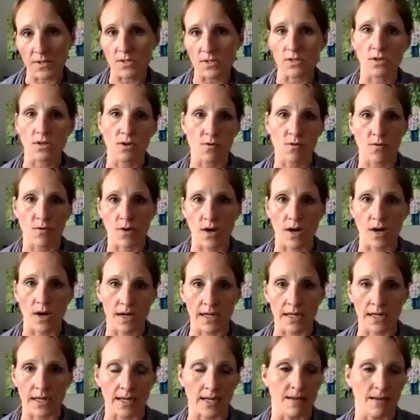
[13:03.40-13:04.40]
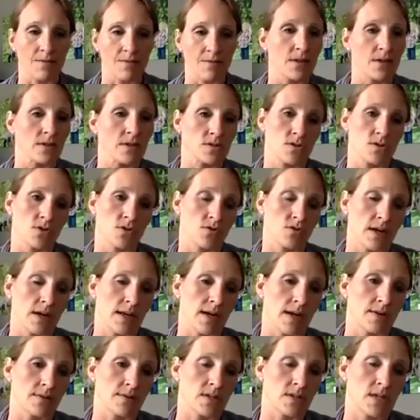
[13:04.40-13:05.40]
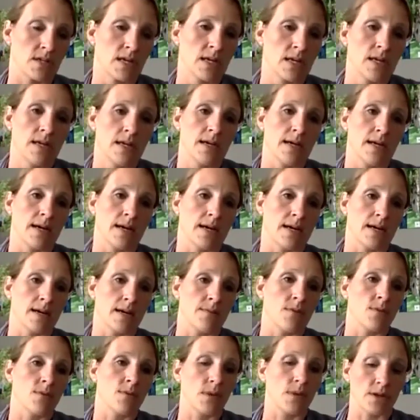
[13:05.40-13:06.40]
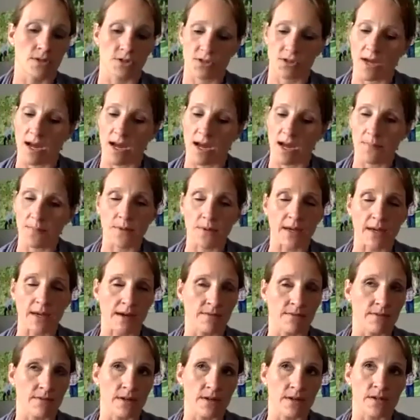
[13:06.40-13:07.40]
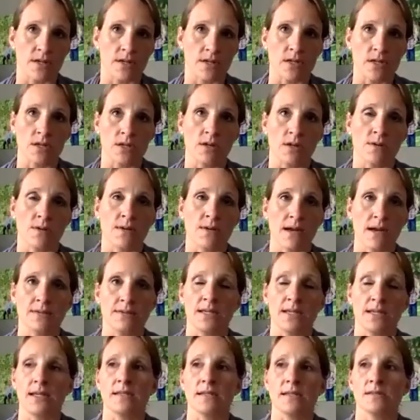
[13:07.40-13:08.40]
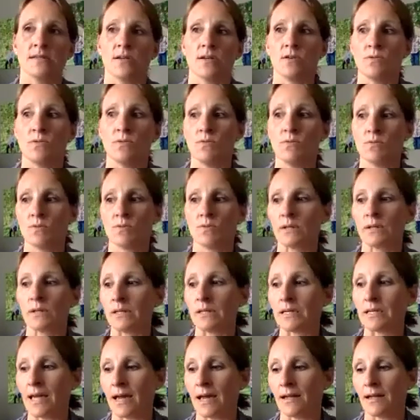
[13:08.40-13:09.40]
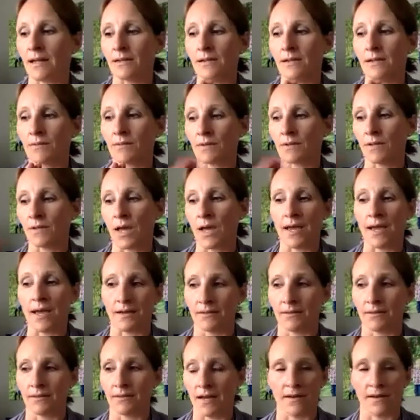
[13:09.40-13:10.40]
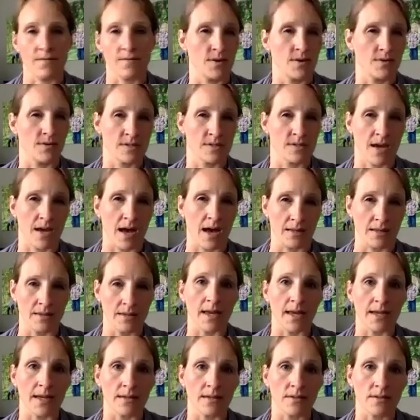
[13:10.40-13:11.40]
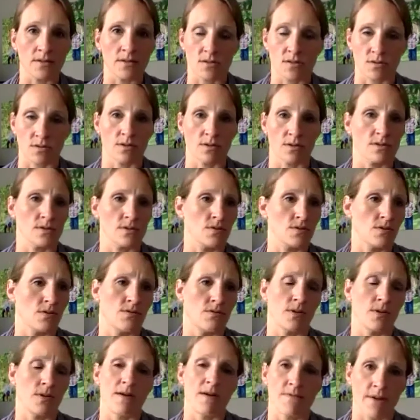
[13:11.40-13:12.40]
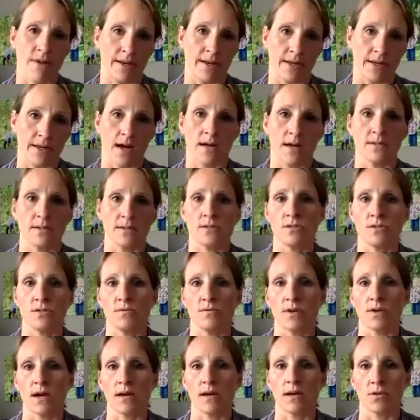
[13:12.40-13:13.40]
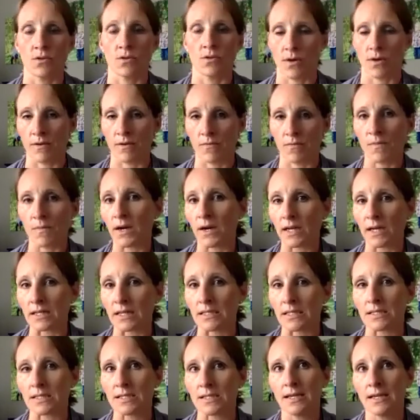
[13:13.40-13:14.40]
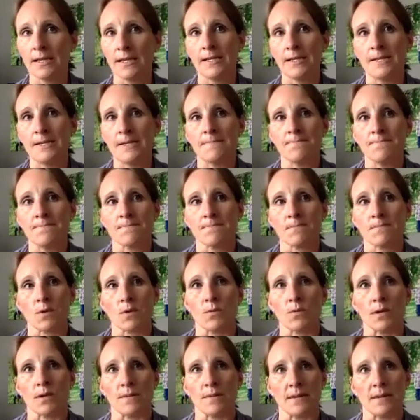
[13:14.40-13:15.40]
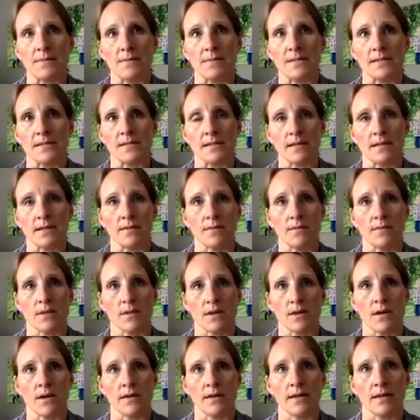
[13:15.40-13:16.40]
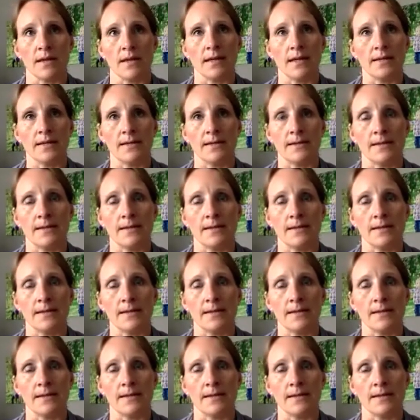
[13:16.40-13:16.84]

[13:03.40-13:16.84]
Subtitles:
look for and kind of things to trade out. The where to shop we covered. Nowadays you really can rely on a lot of those online stores. You've got Vitacost, you've got Thrive Market. What am I missing with online?